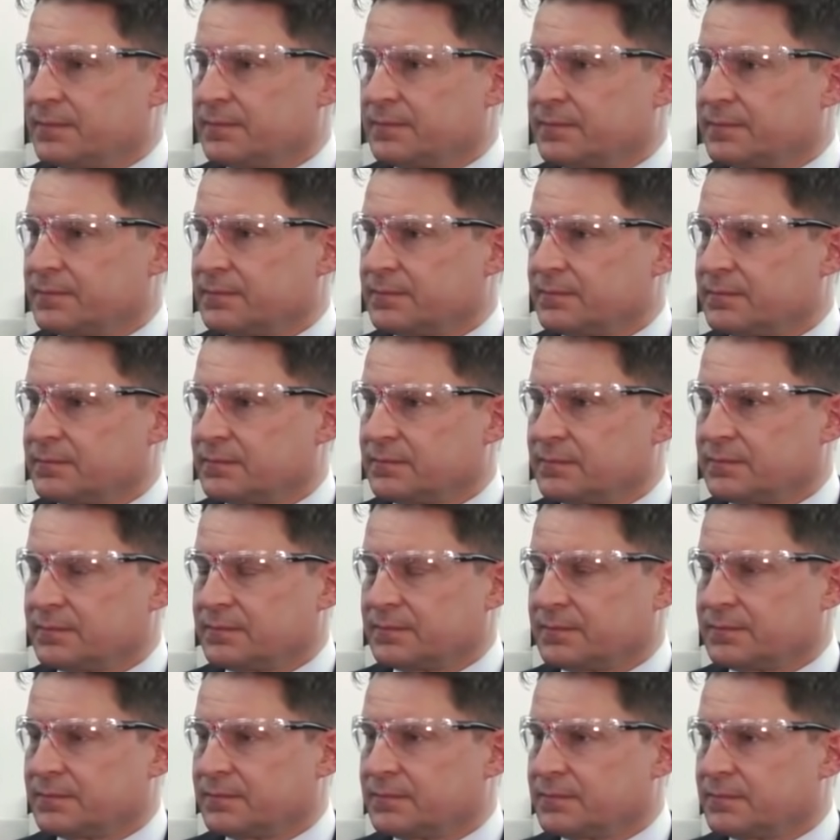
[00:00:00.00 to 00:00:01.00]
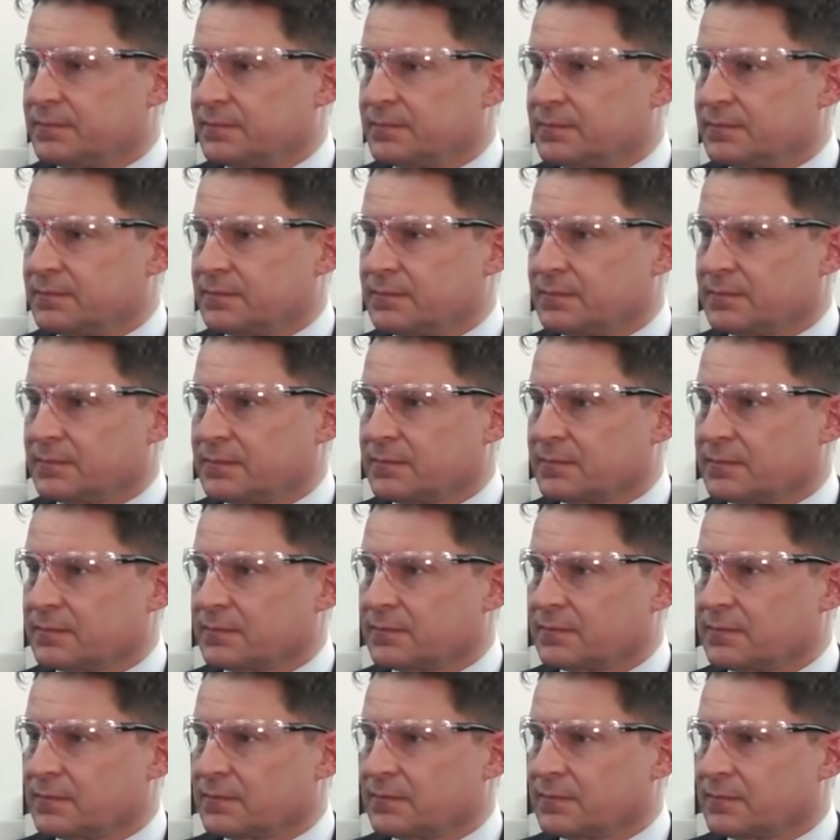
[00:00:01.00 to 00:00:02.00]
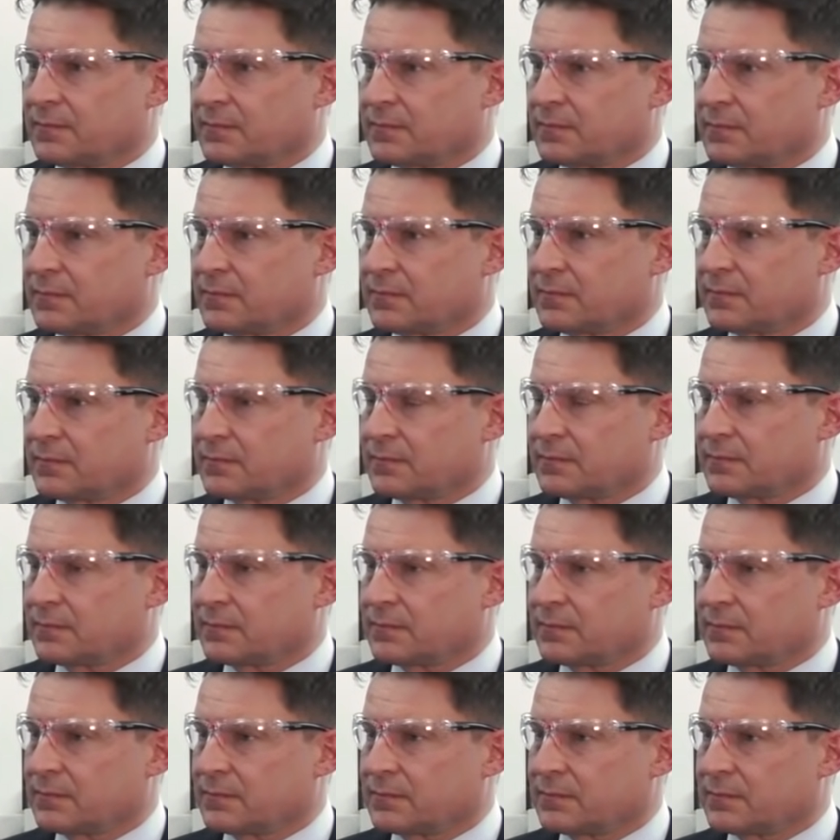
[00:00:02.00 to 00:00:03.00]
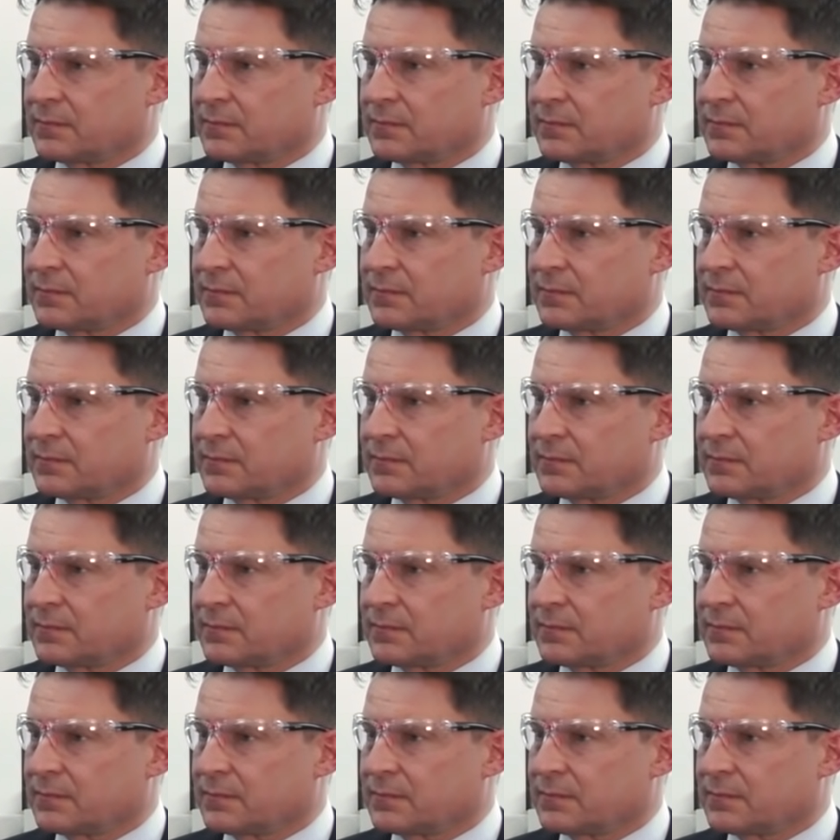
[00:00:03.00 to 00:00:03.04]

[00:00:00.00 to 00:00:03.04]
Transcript: No words are spoken by the person on screen.